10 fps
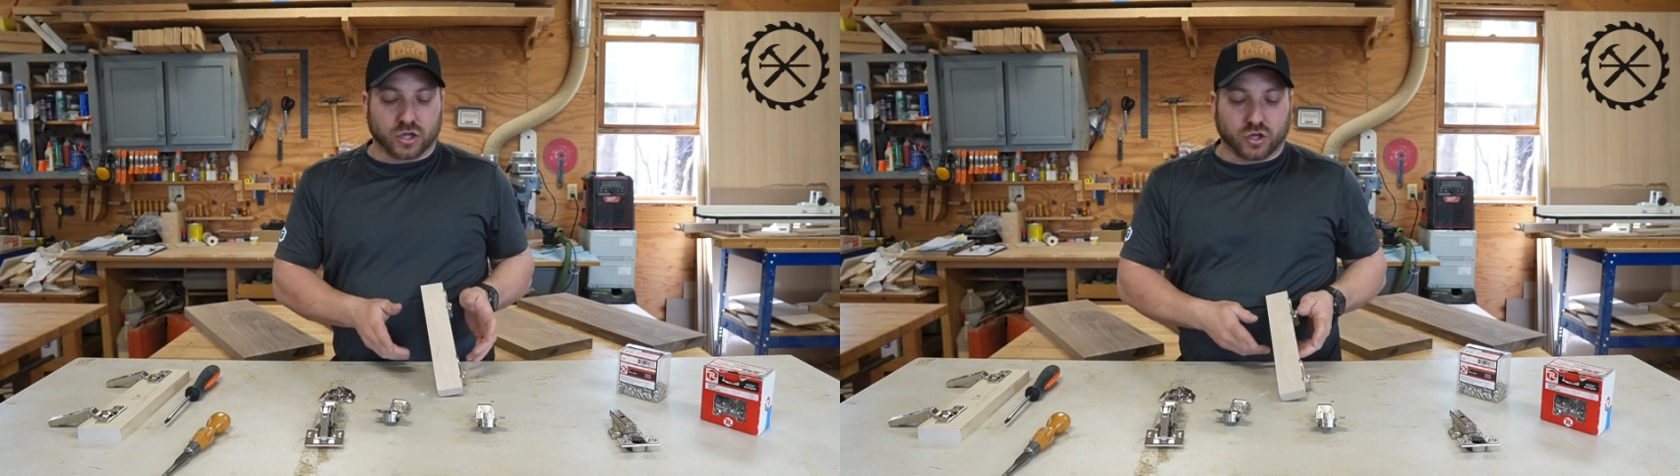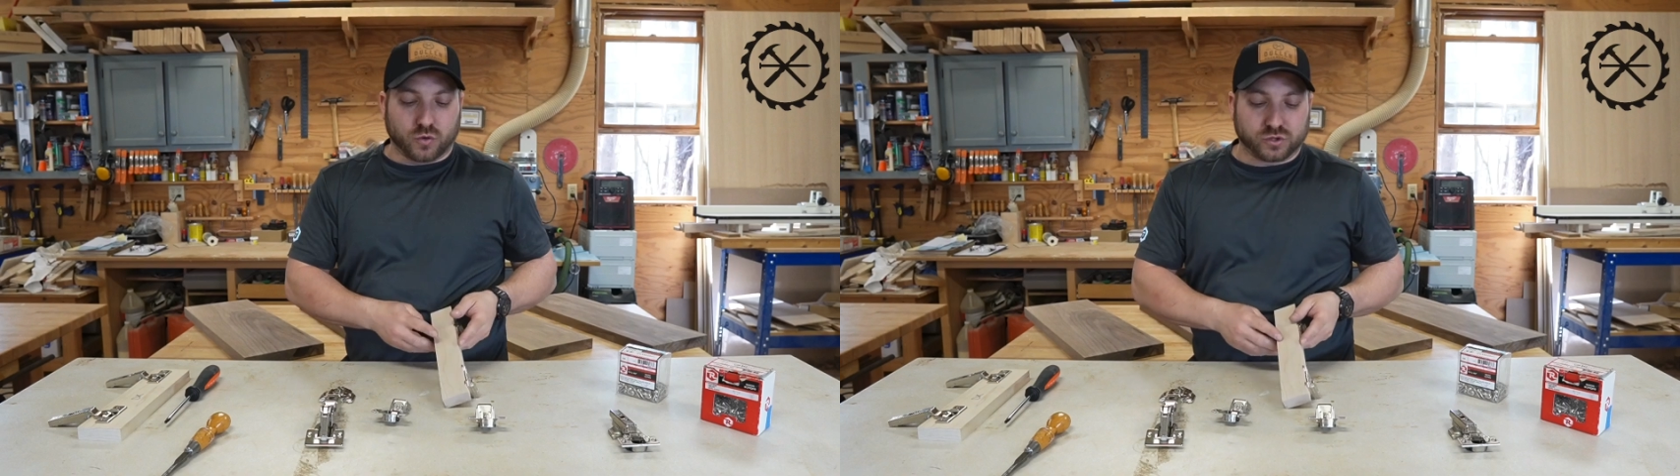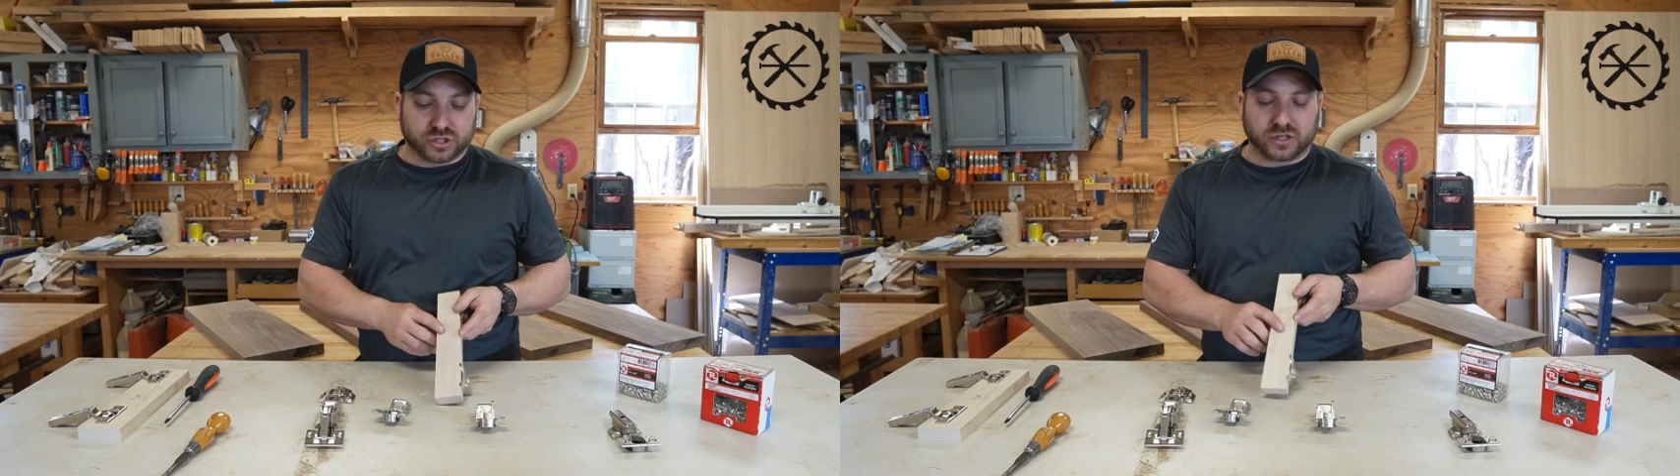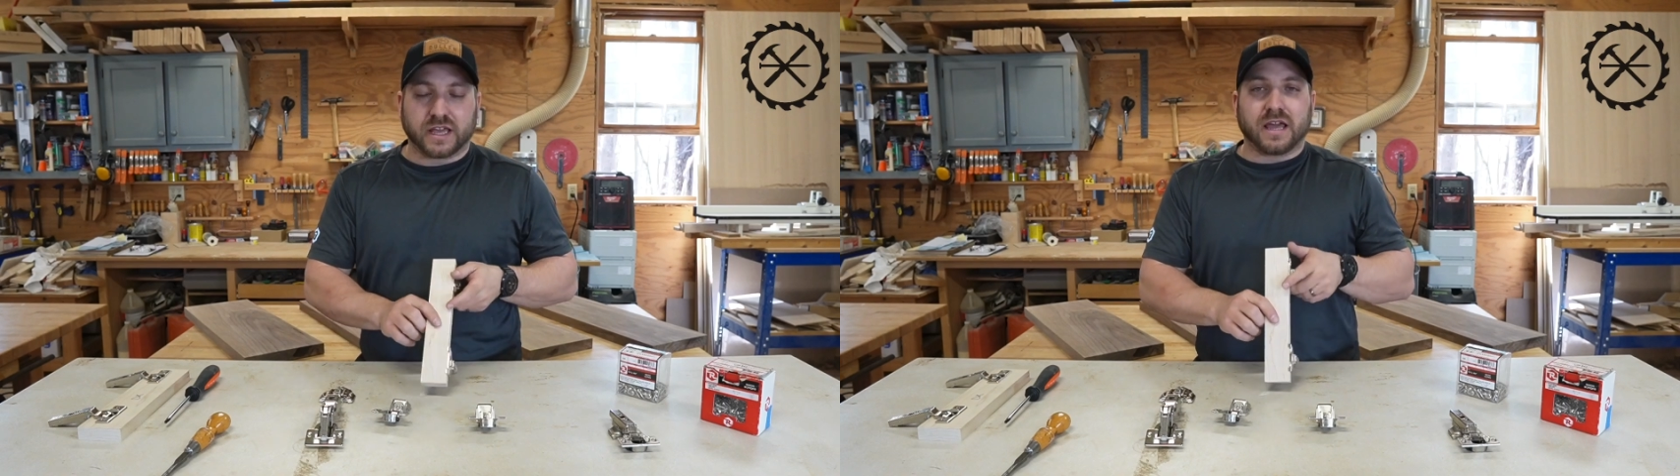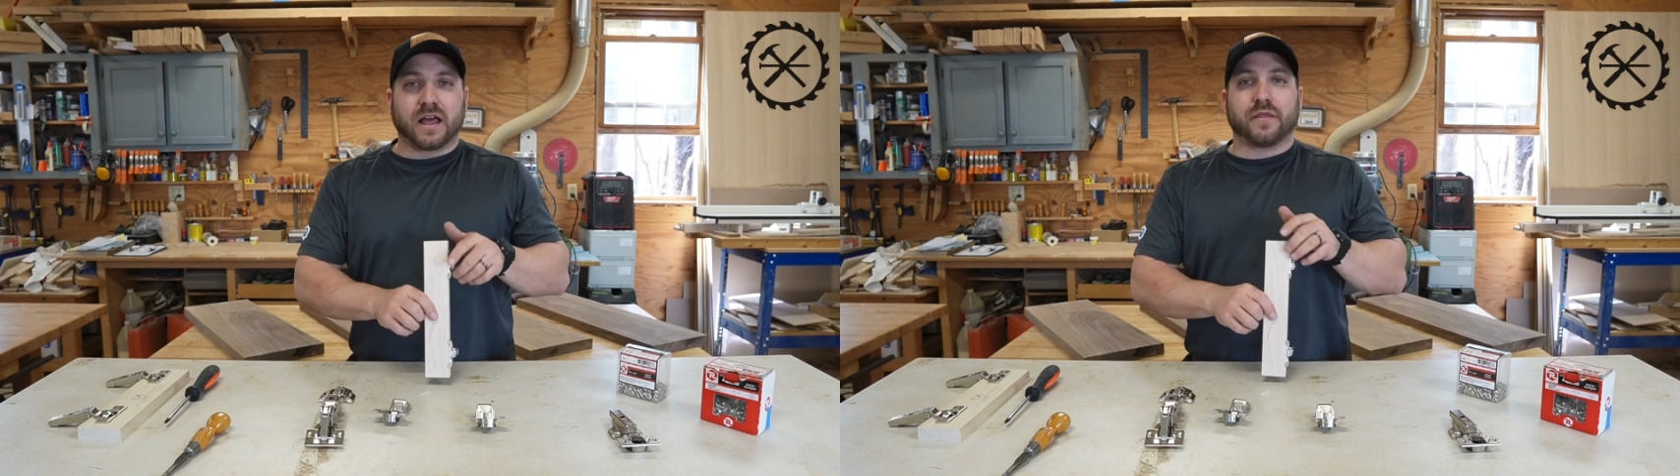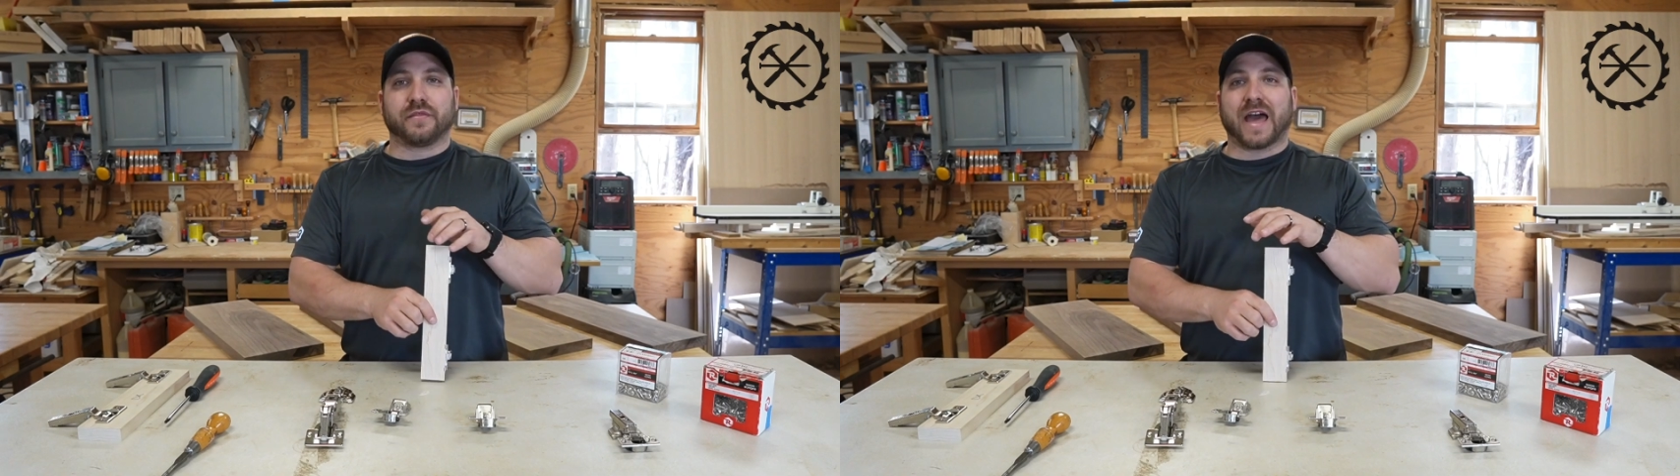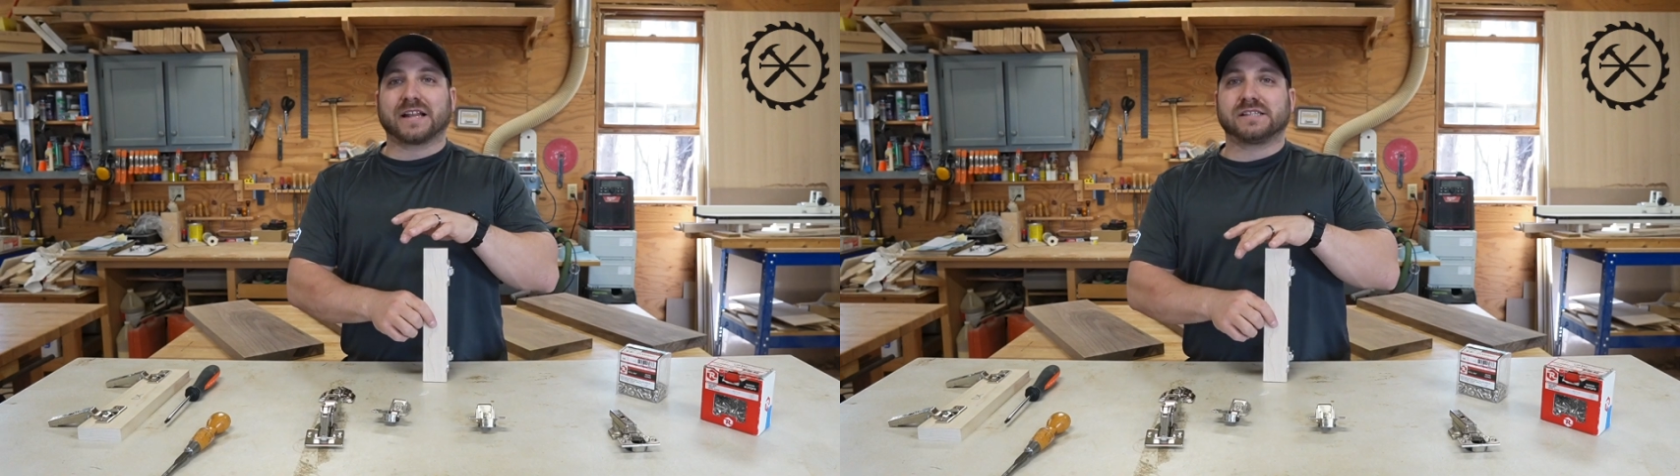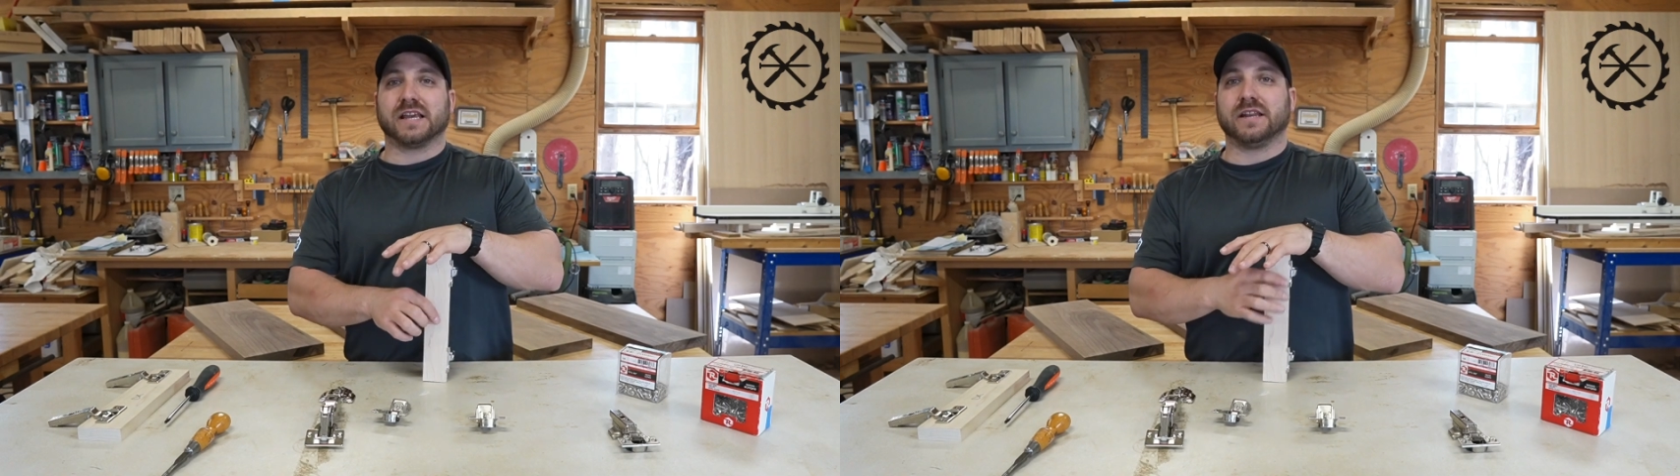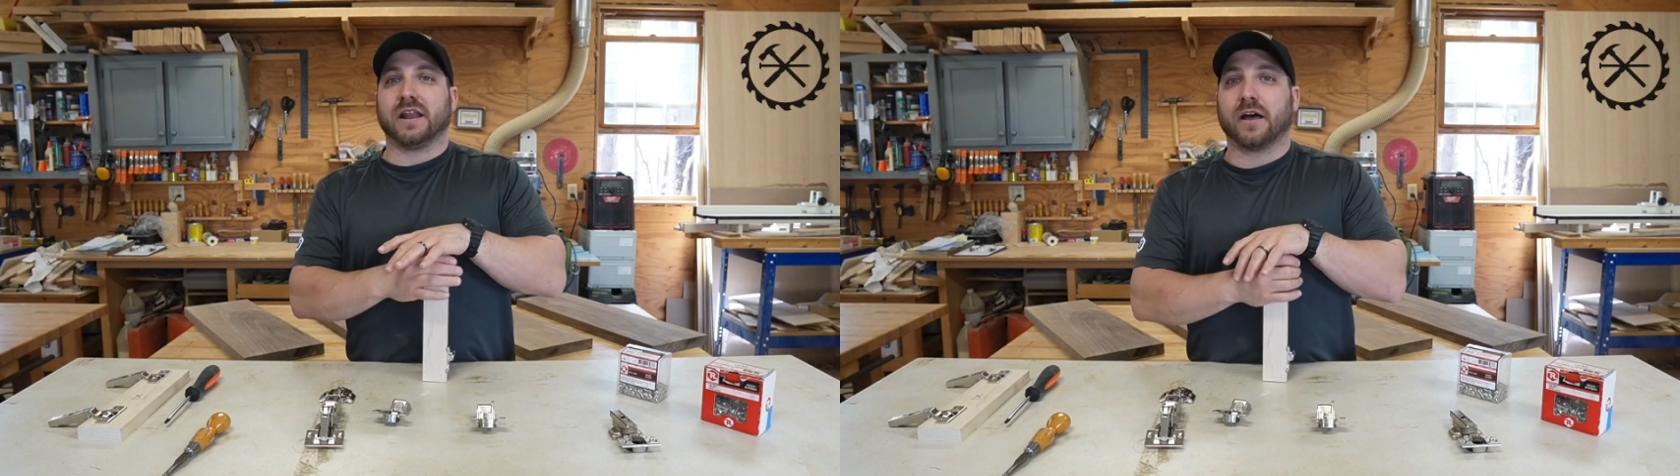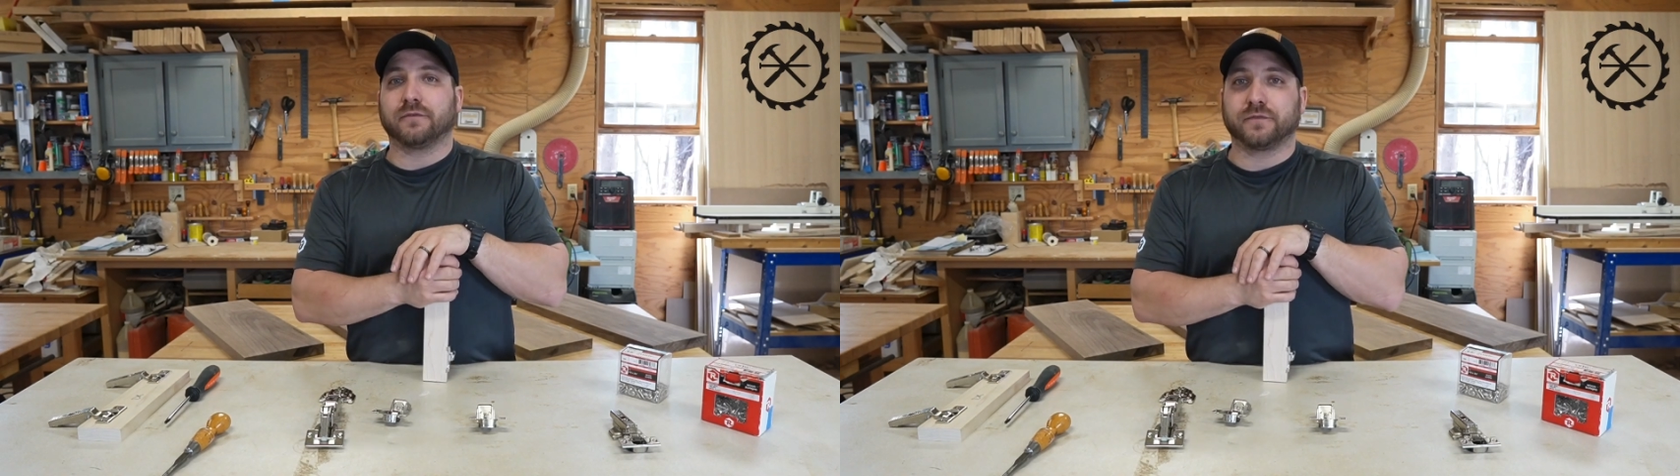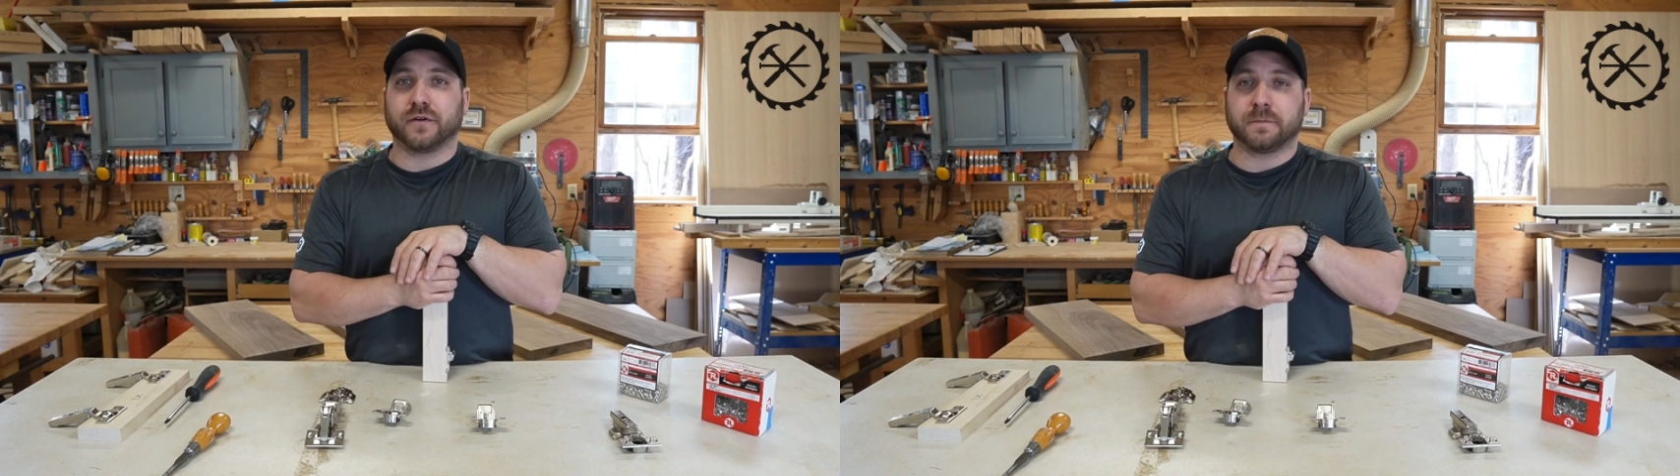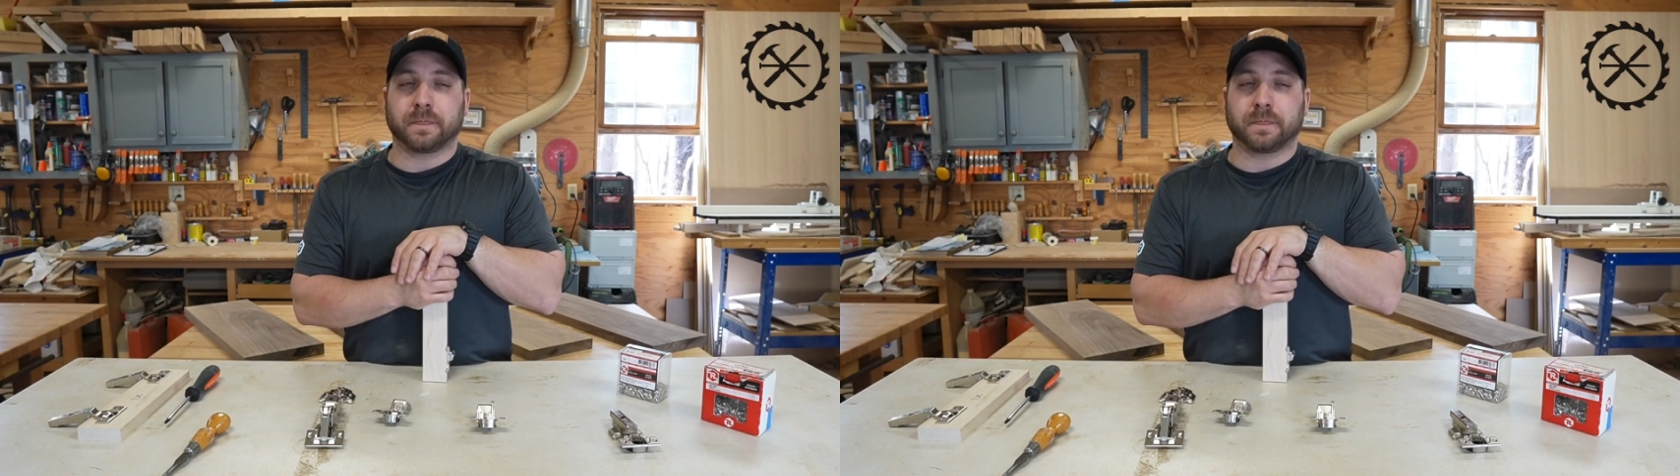Usually, that's enough